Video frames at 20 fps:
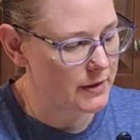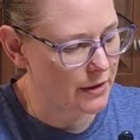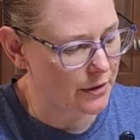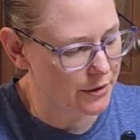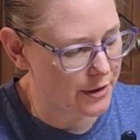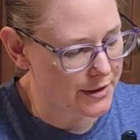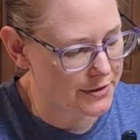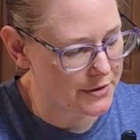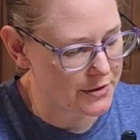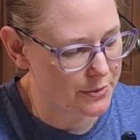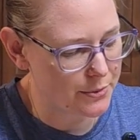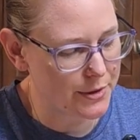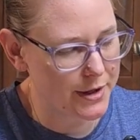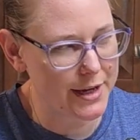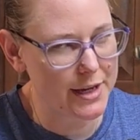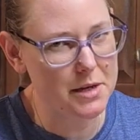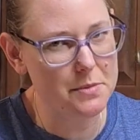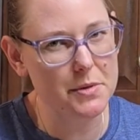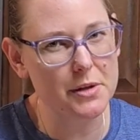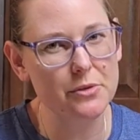All right, so we're
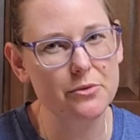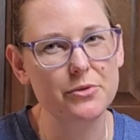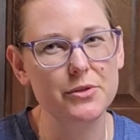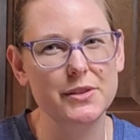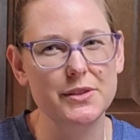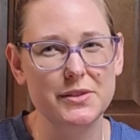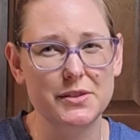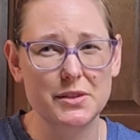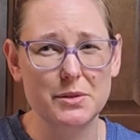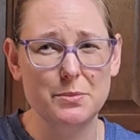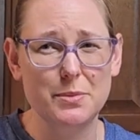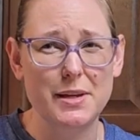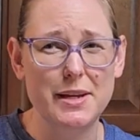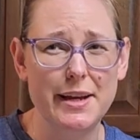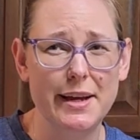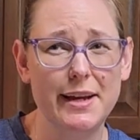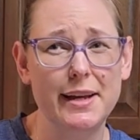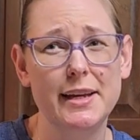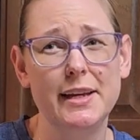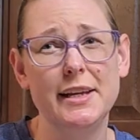aiming for this to
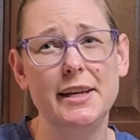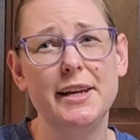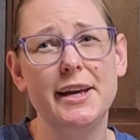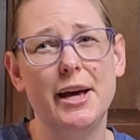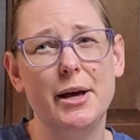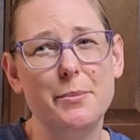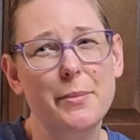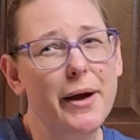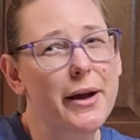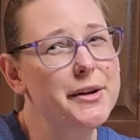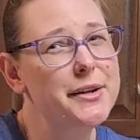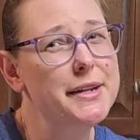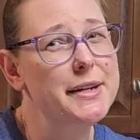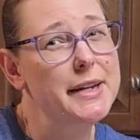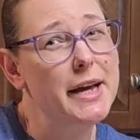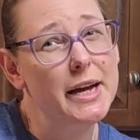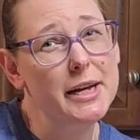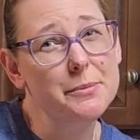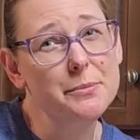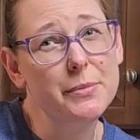be about a
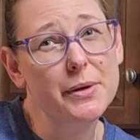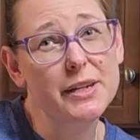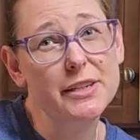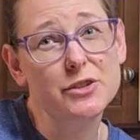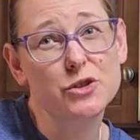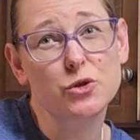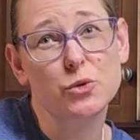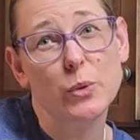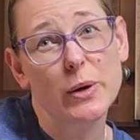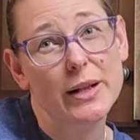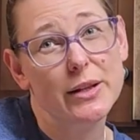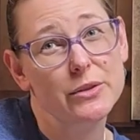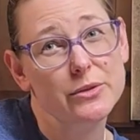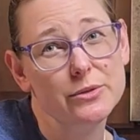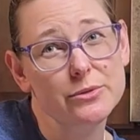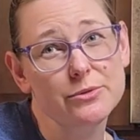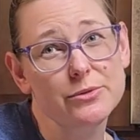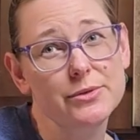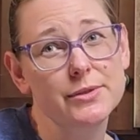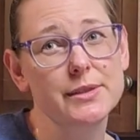9 by
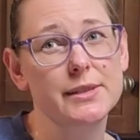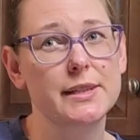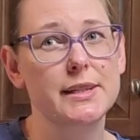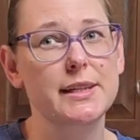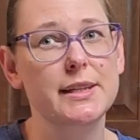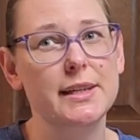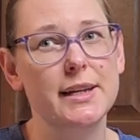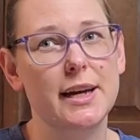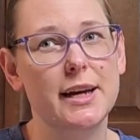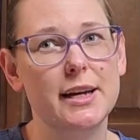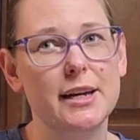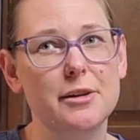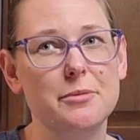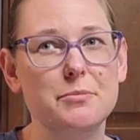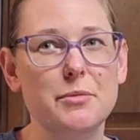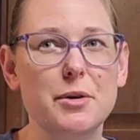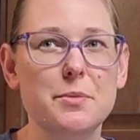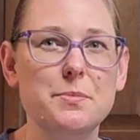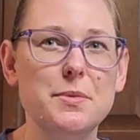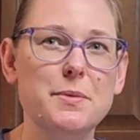12,
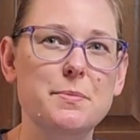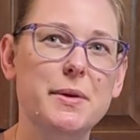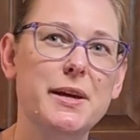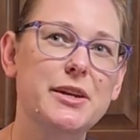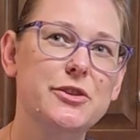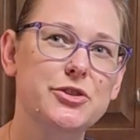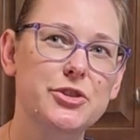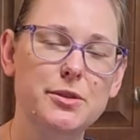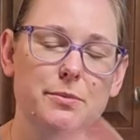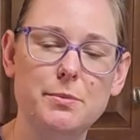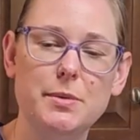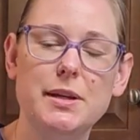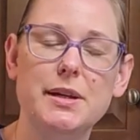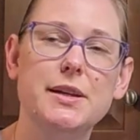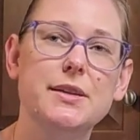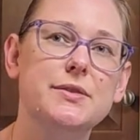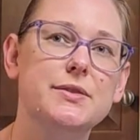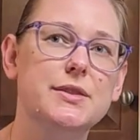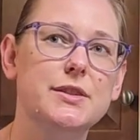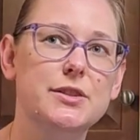but be patient
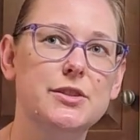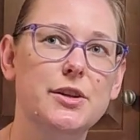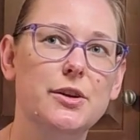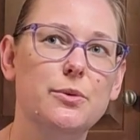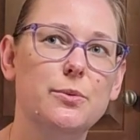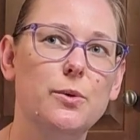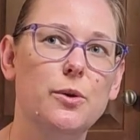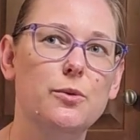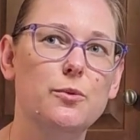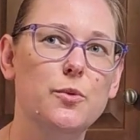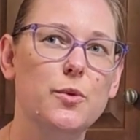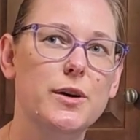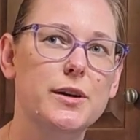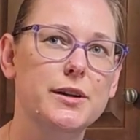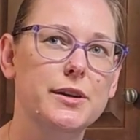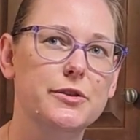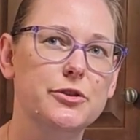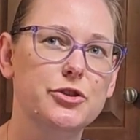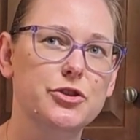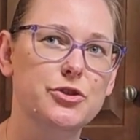because the dough won't want
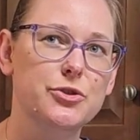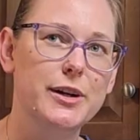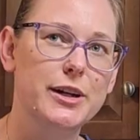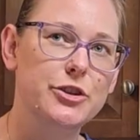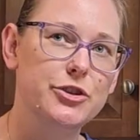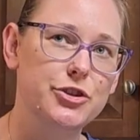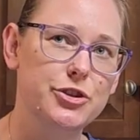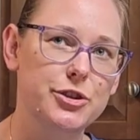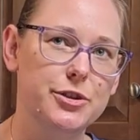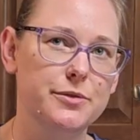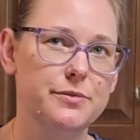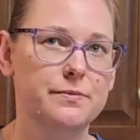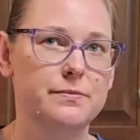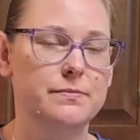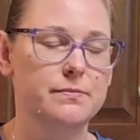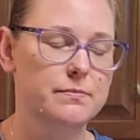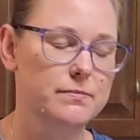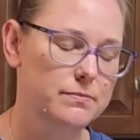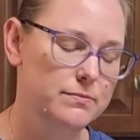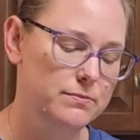to stretch.
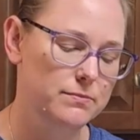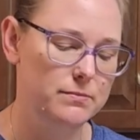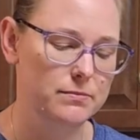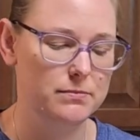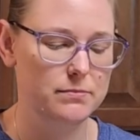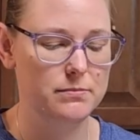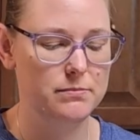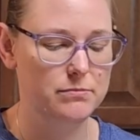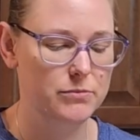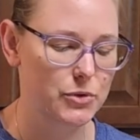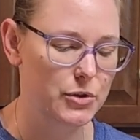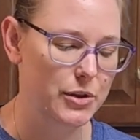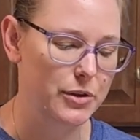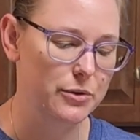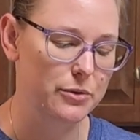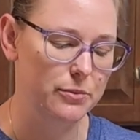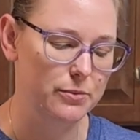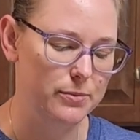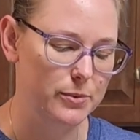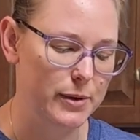
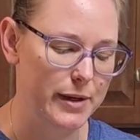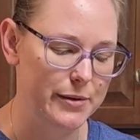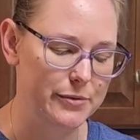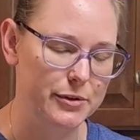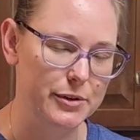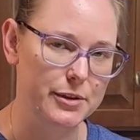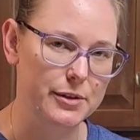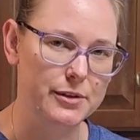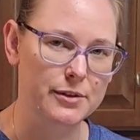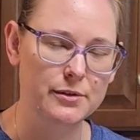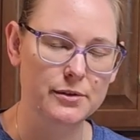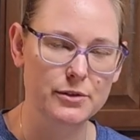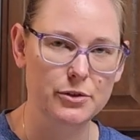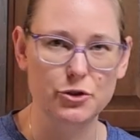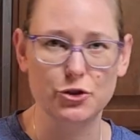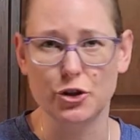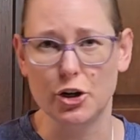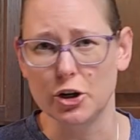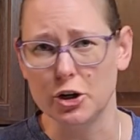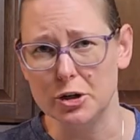So we'll have to
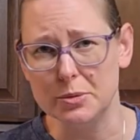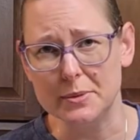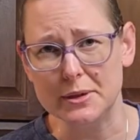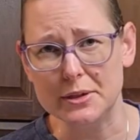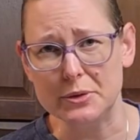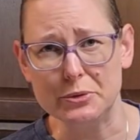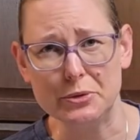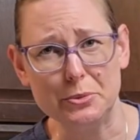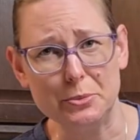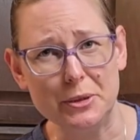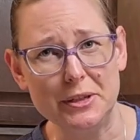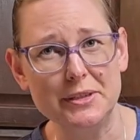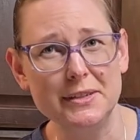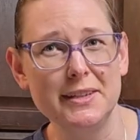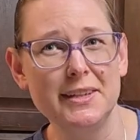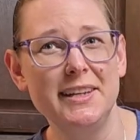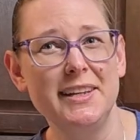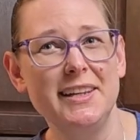strong arm it a little bit.